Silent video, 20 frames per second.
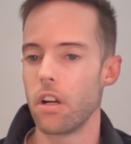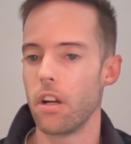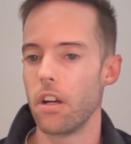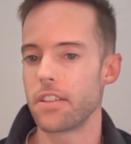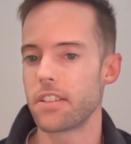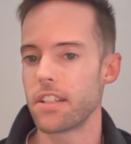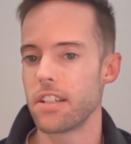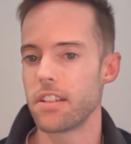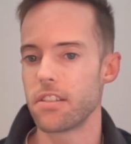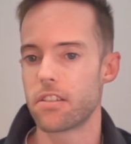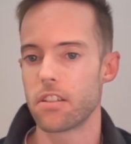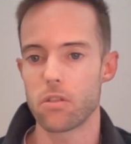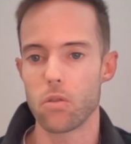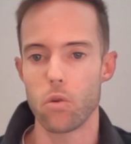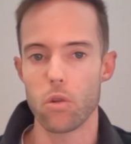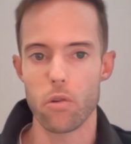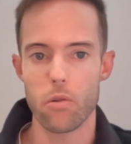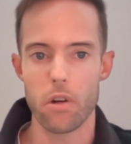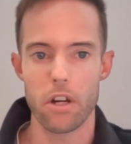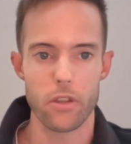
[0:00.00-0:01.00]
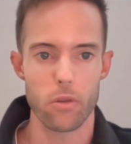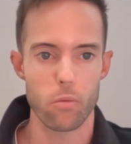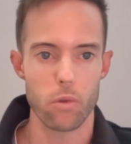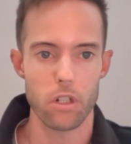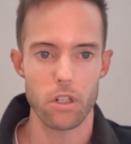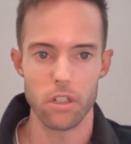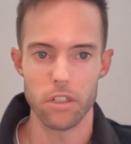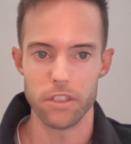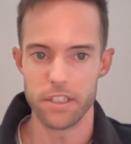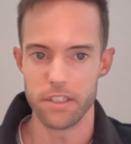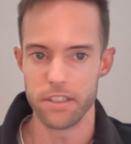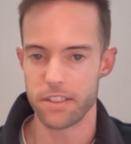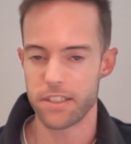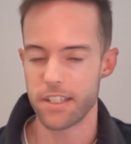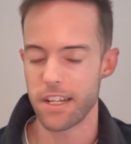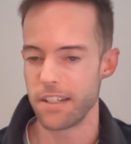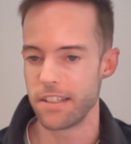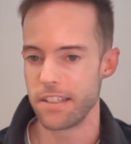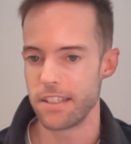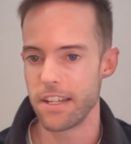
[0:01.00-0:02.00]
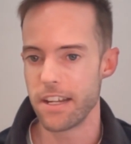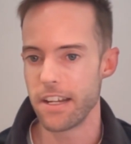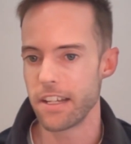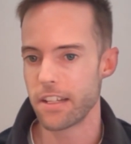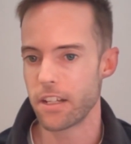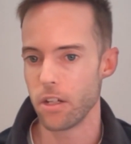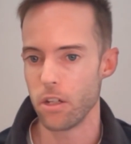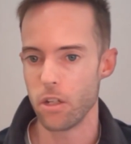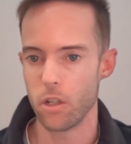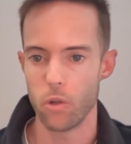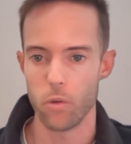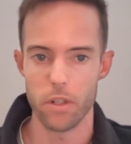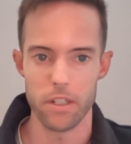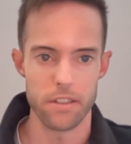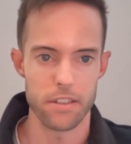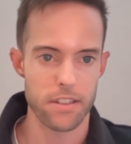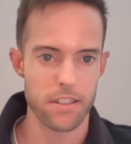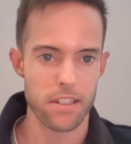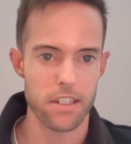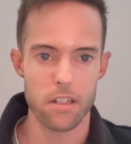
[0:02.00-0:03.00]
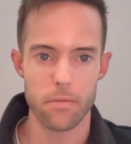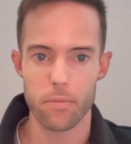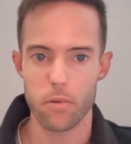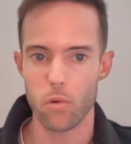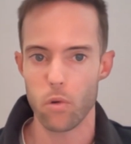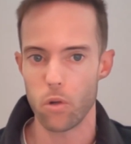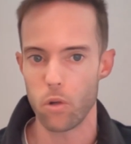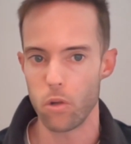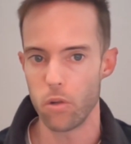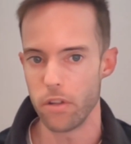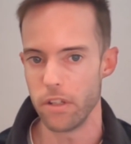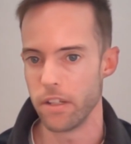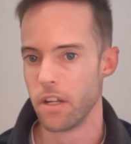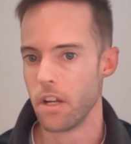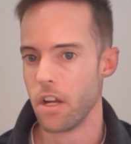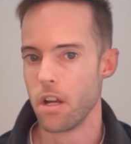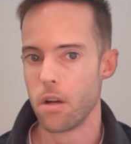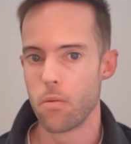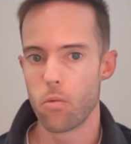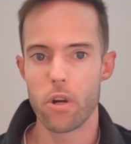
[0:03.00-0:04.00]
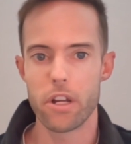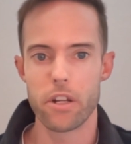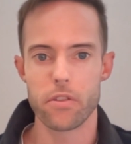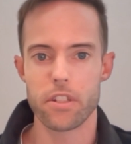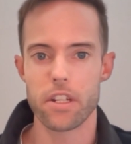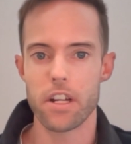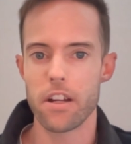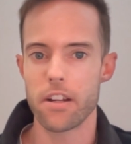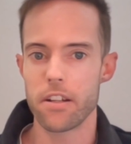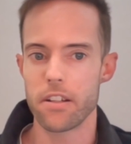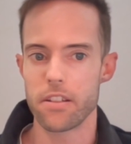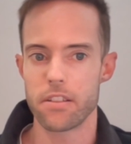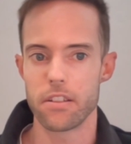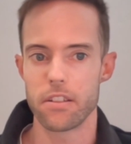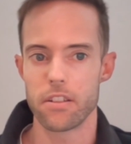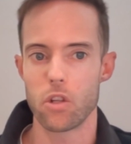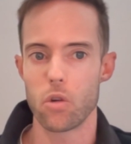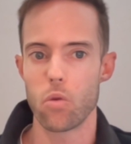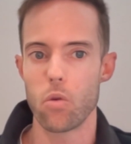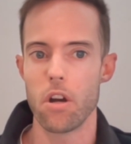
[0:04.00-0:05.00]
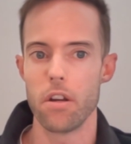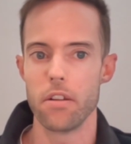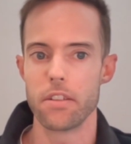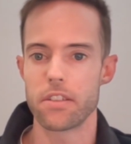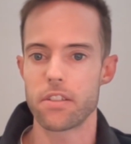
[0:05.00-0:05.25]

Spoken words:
centers all around the world in San Diego and Singapore and Buenos Aires and so on.